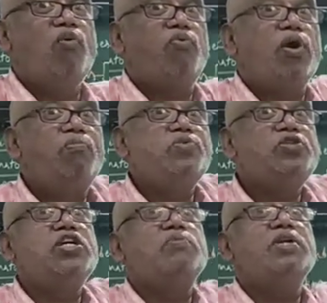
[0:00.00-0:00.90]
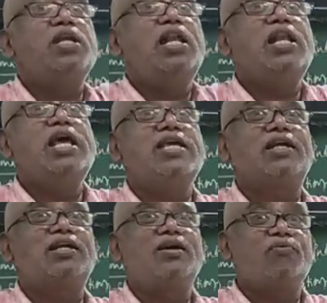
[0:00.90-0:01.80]
from germinal
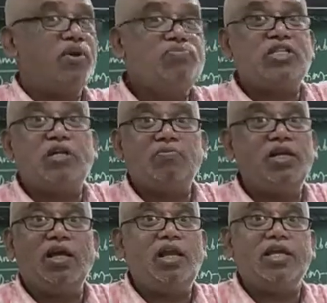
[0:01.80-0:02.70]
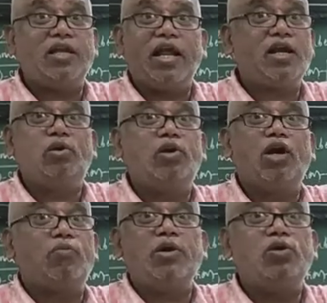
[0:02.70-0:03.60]
layer,
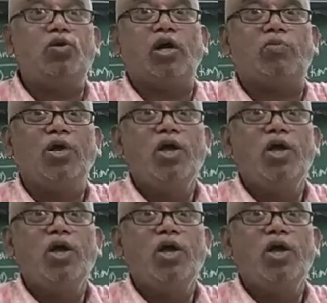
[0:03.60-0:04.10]
ectoderm.